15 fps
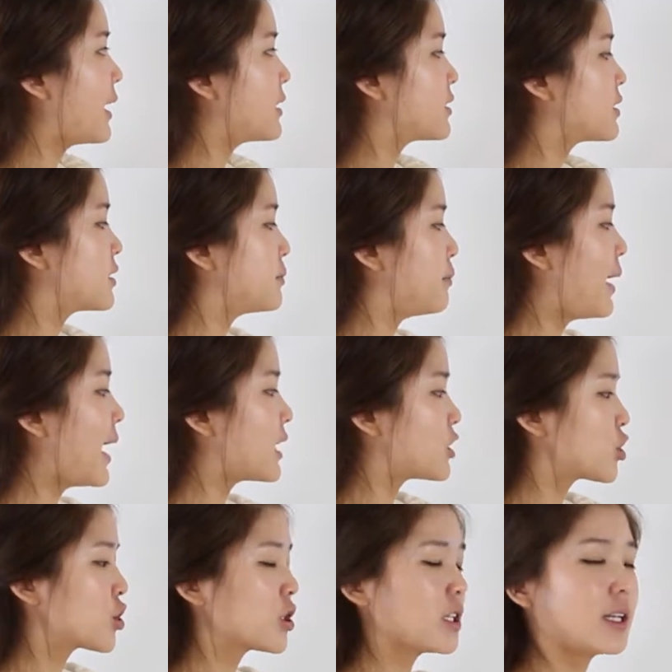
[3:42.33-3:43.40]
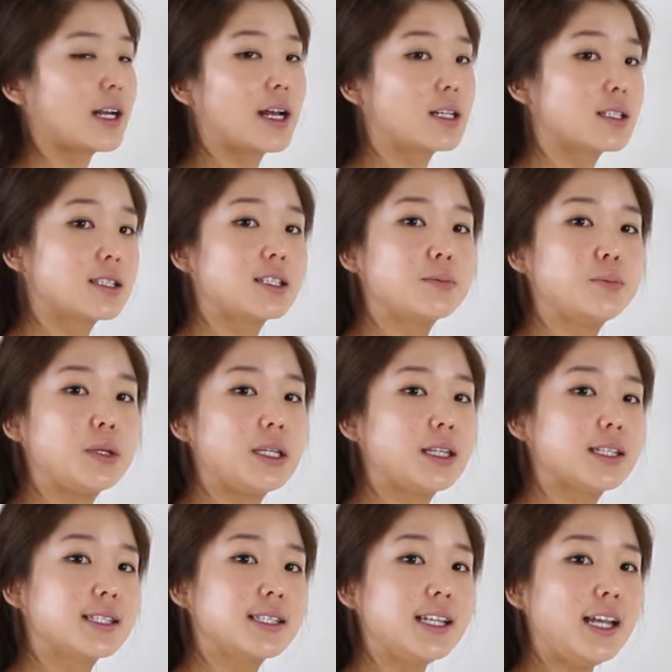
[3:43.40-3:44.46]
has to match. It has to be
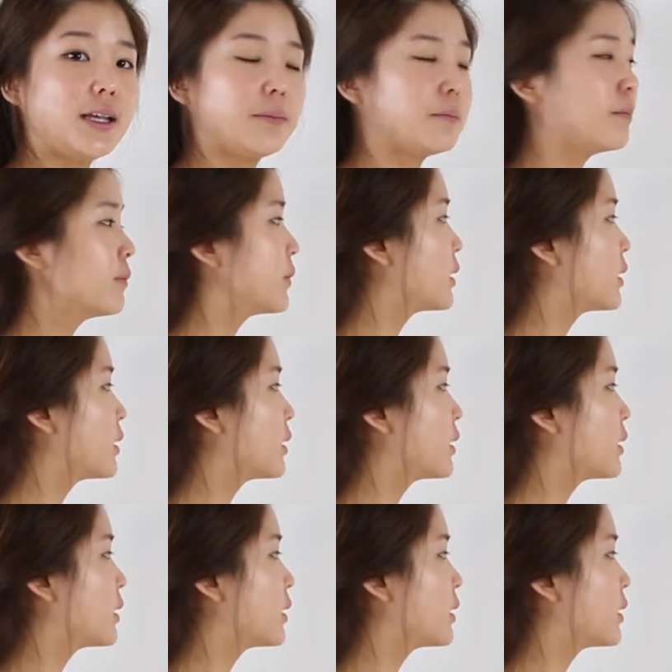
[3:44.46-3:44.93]
the same.